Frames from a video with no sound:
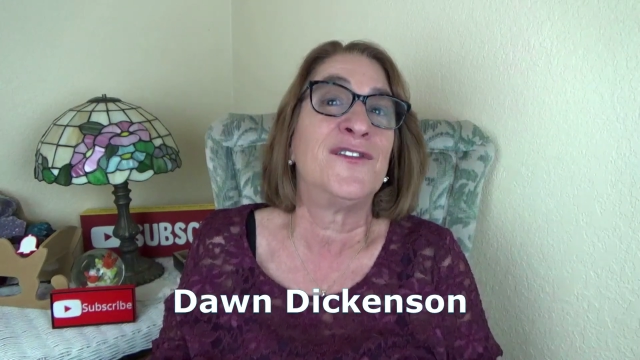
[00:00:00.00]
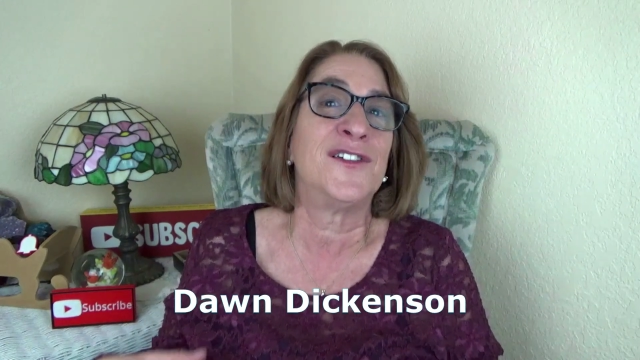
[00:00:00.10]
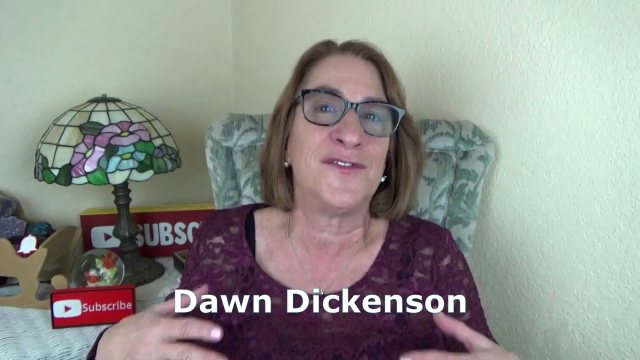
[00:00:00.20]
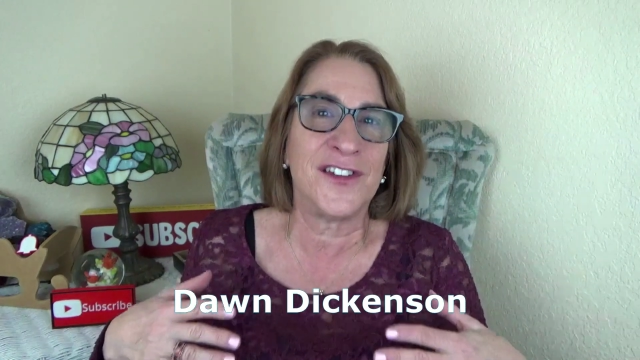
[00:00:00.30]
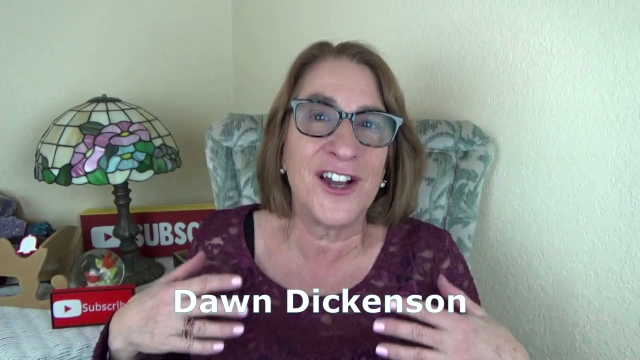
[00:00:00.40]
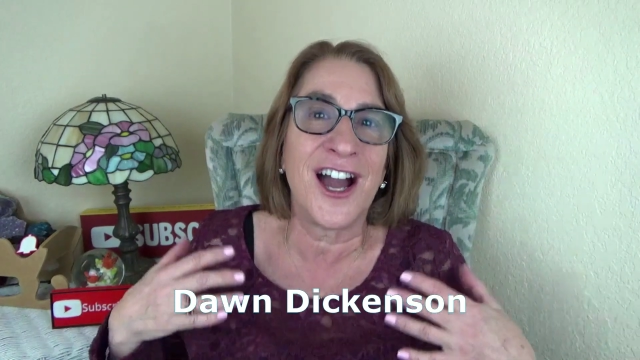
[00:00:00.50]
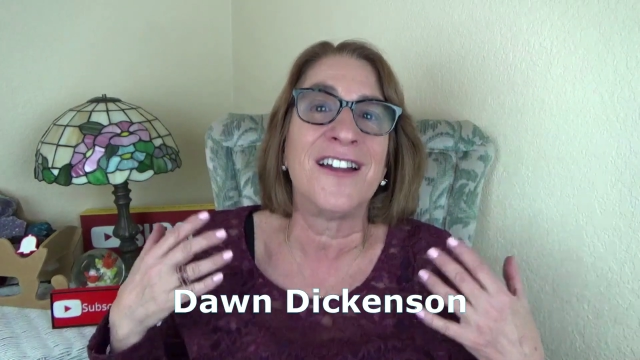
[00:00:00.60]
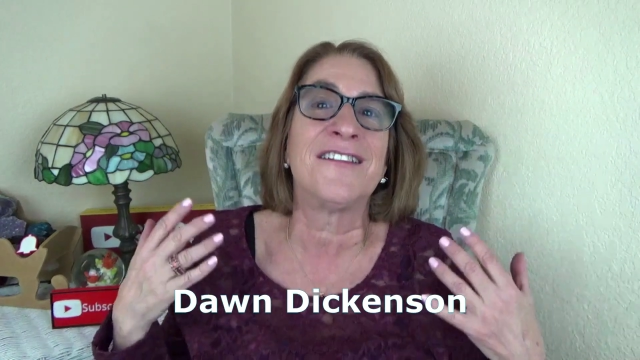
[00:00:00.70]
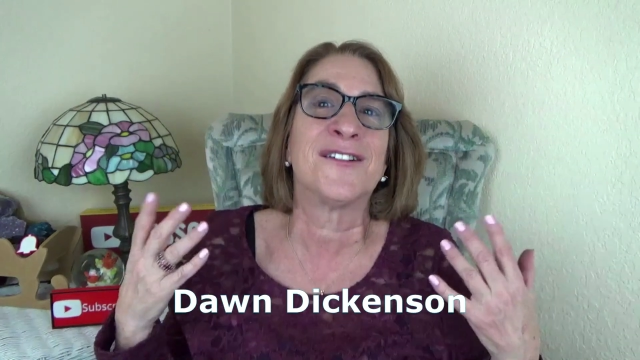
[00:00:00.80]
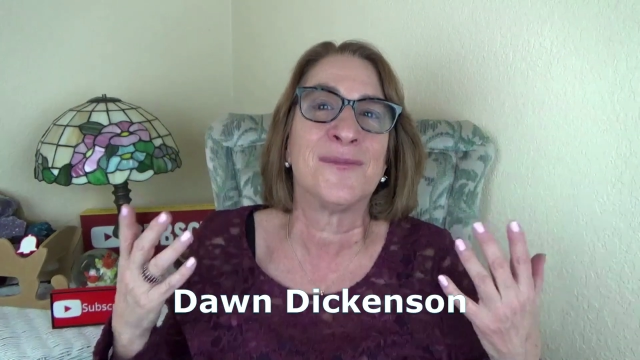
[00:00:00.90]
If you
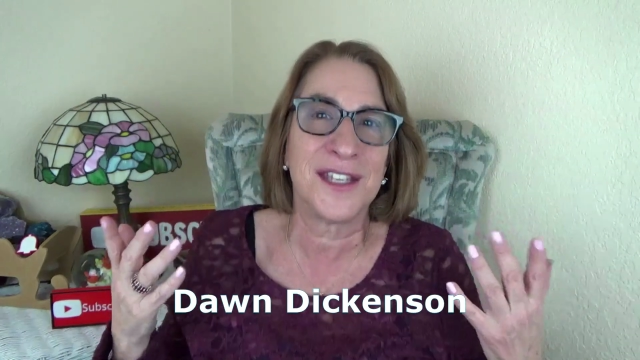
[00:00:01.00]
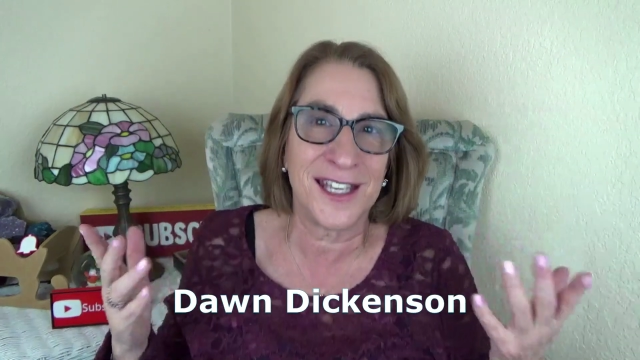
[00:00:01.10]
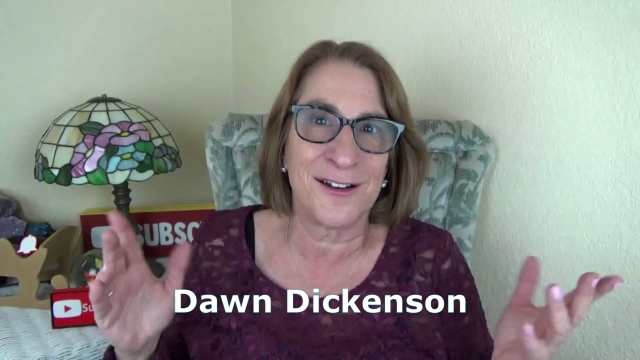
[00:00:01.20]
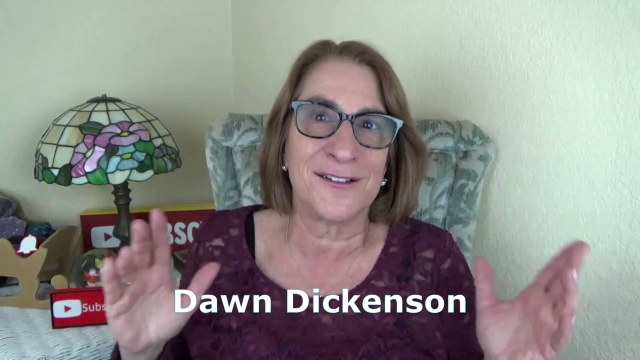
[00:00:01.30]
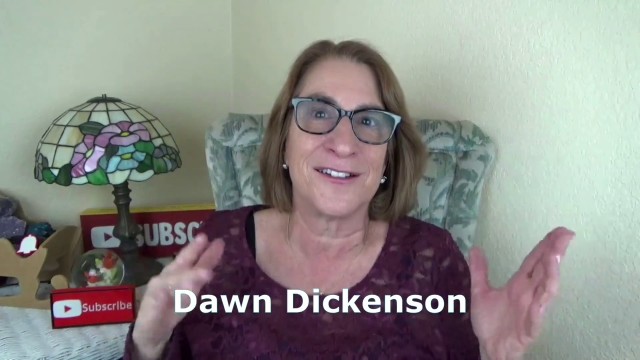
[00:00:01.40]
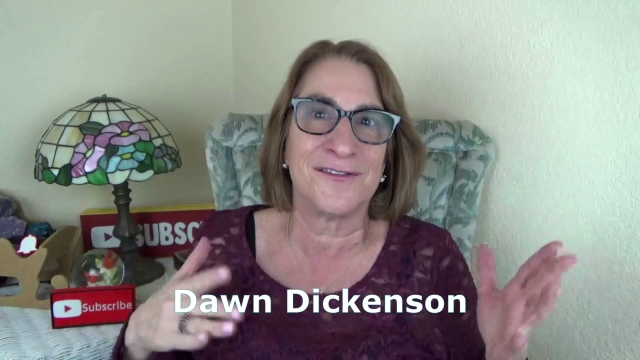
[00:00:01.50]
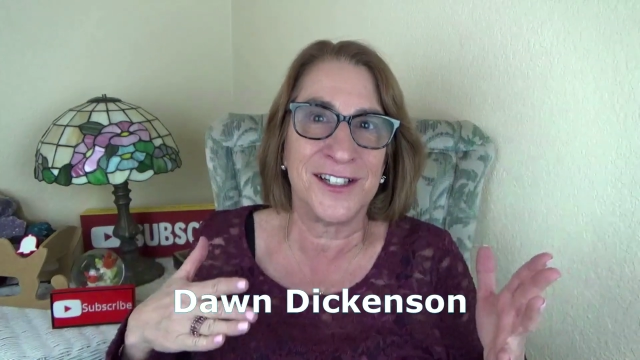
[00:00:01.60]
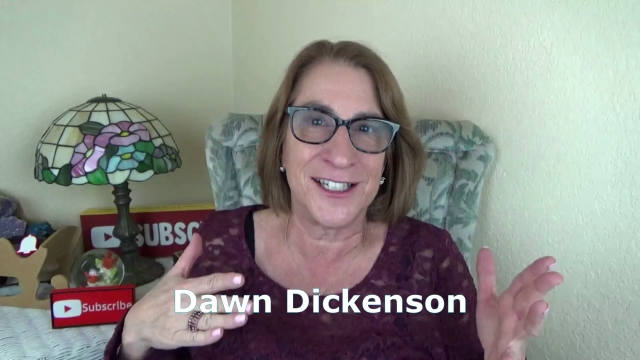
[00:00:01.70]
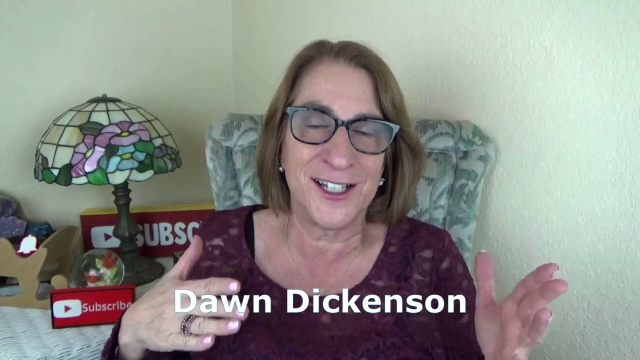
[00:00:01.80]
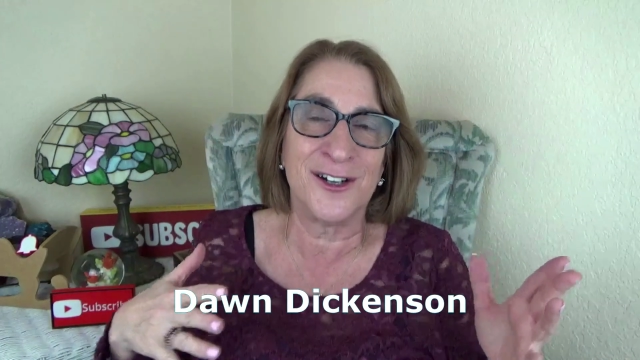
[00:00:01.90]
got something out of this
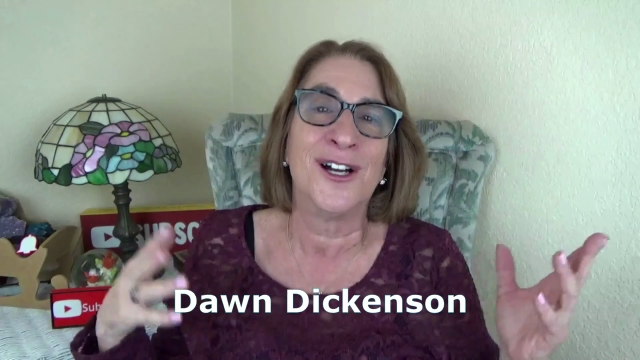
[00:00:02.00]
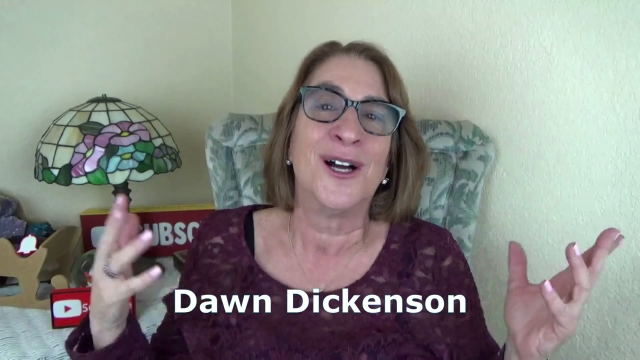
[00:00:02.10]
video,